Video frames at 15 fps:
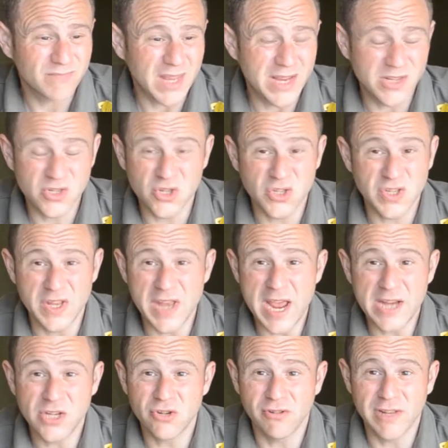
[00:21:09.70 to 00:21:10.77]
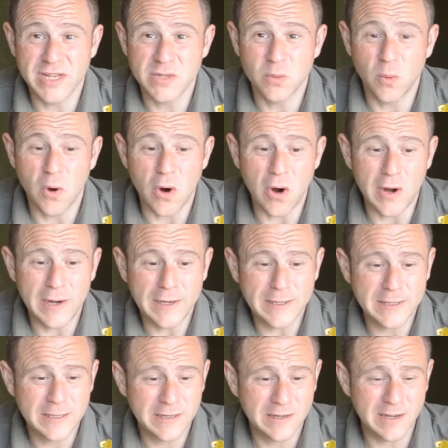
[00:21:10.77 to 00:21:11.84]
It's just the nature of this water.
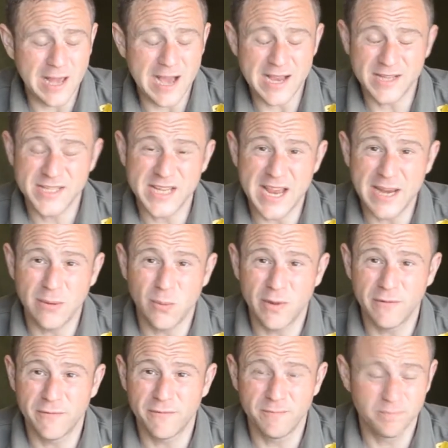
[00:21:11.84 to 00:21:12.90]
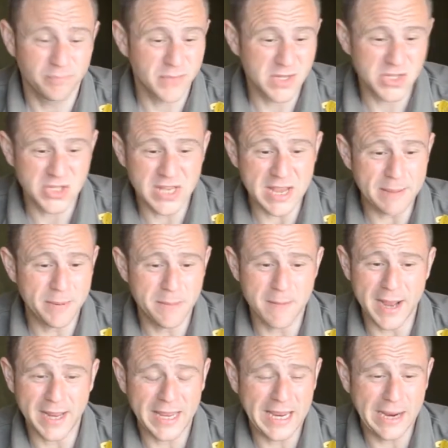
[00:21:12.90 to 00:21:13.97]
Like I say, with stepping
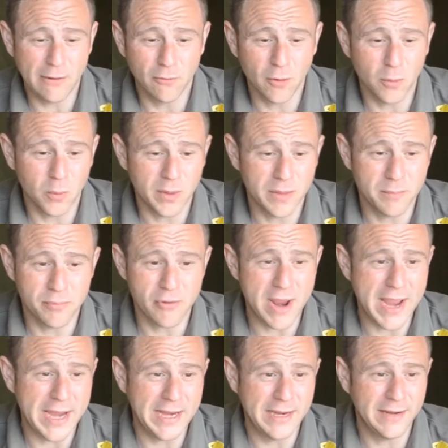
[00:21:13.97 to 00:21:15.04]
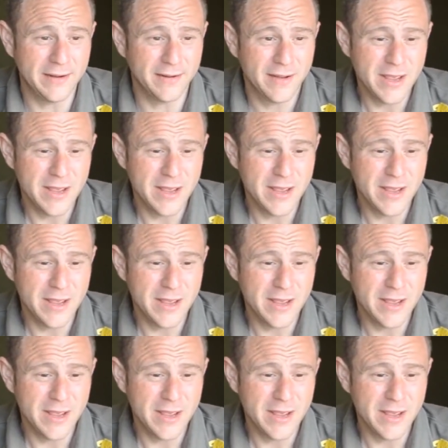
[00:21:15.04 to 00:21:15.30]
my gear up with the braid,